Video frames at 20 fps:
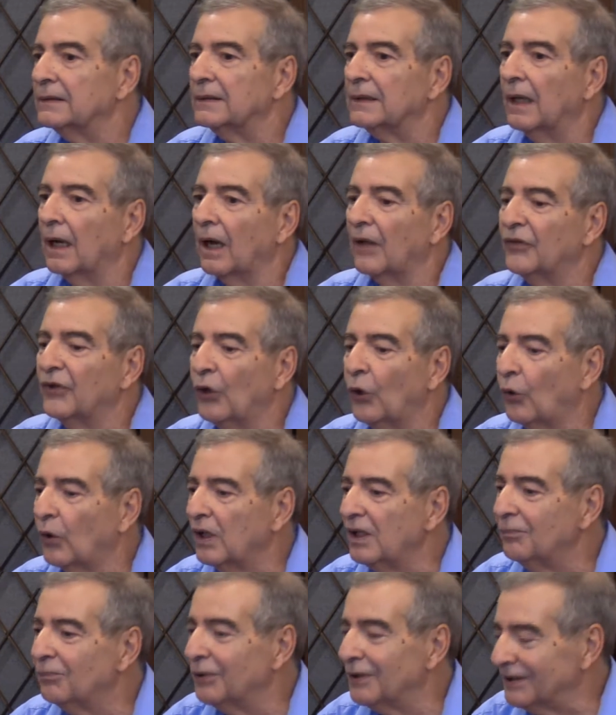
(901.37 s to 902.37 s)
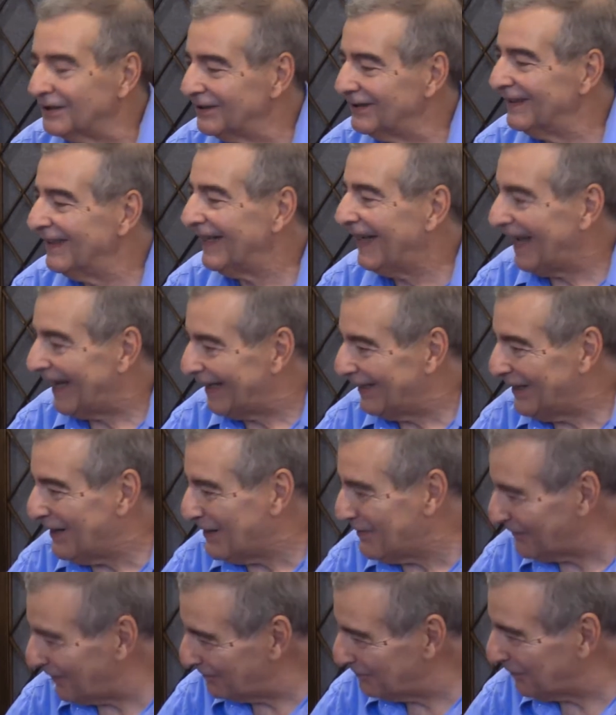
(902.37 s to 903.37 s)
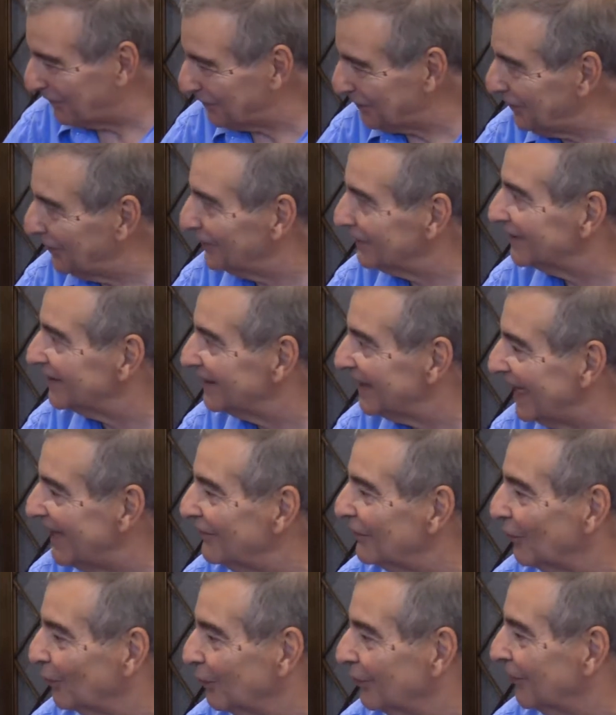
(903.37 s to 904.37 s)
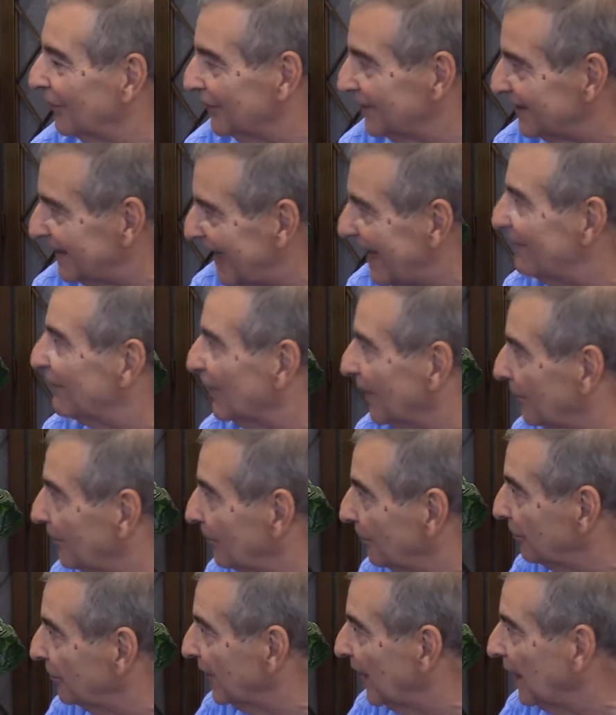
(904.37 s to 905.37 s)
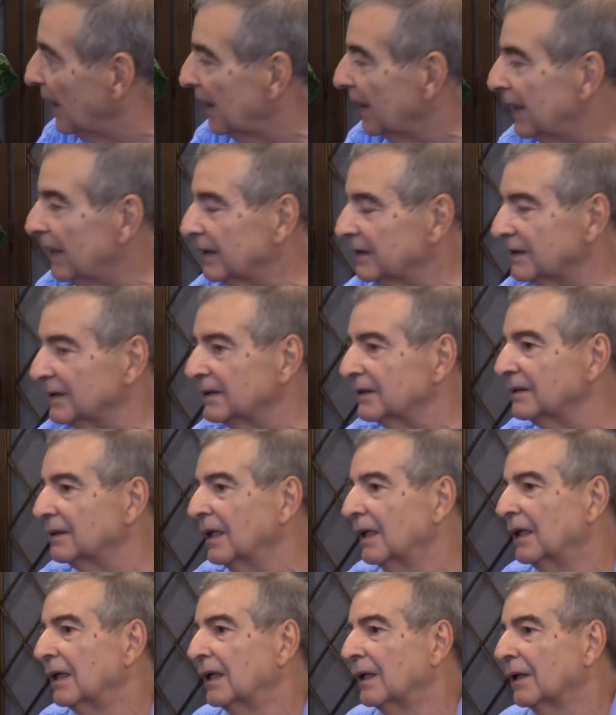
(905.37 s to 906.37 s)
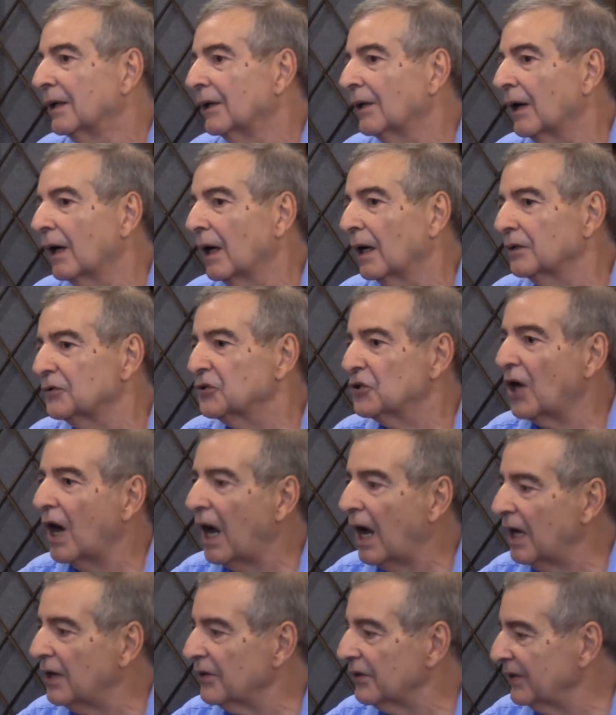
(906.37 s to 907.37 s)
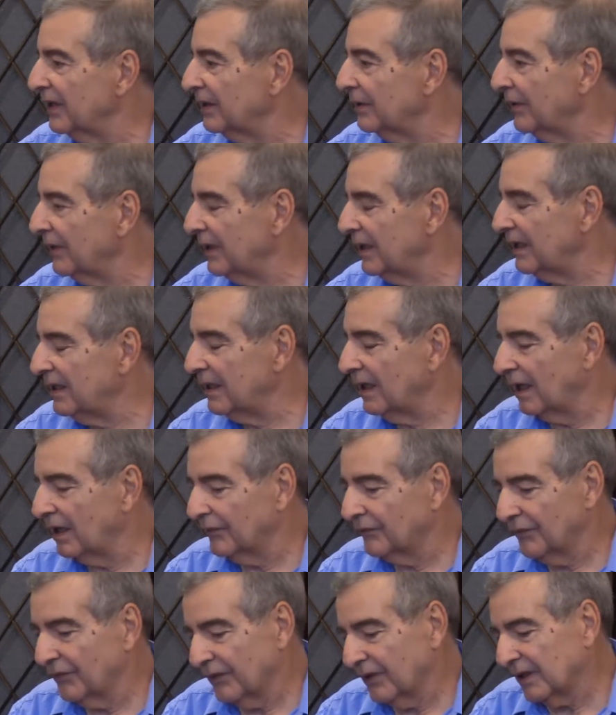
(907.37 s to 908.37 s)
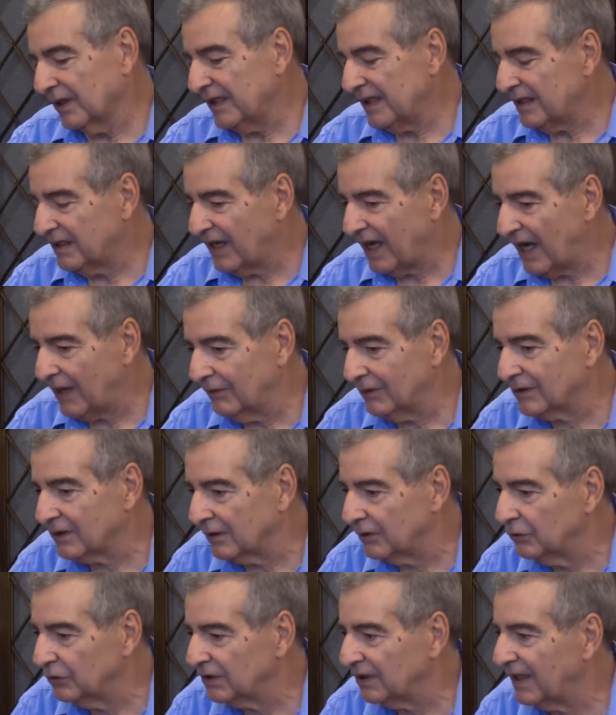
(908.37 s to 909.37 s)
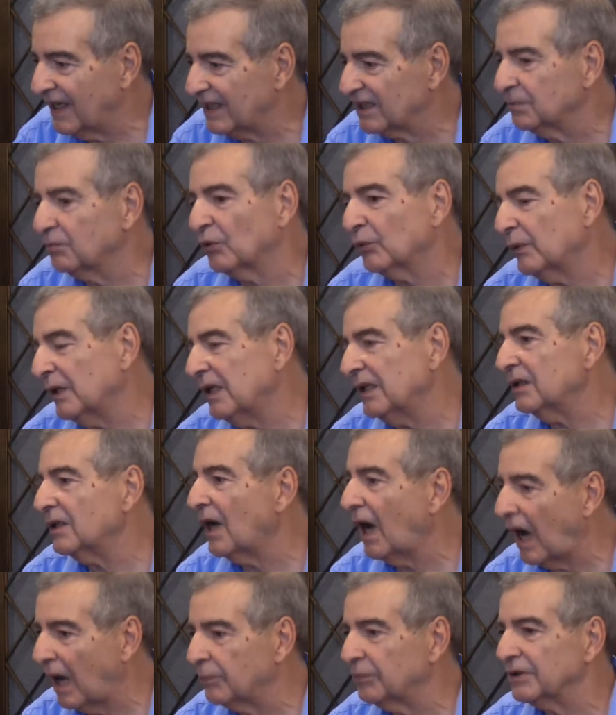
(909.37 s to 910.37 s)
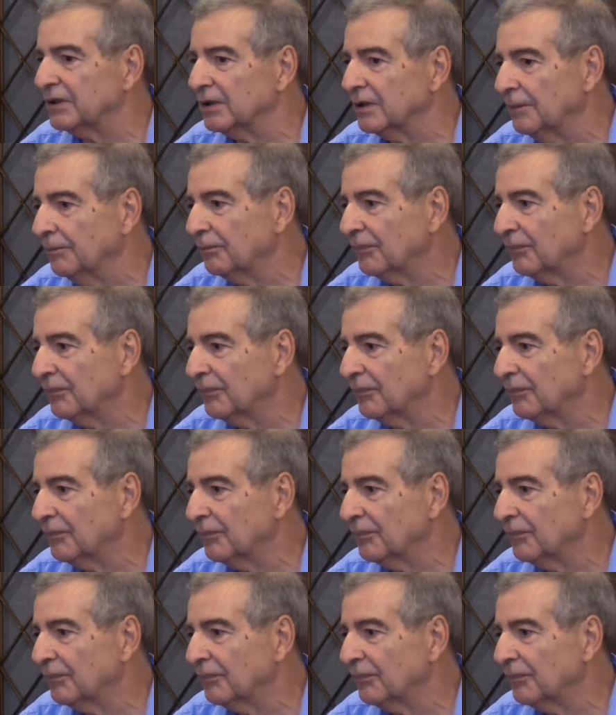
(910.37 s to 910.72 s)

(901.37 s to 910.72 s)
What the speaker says: the only person, again, one person who can save them, is the lead character, who's an ex-Marine carpenter.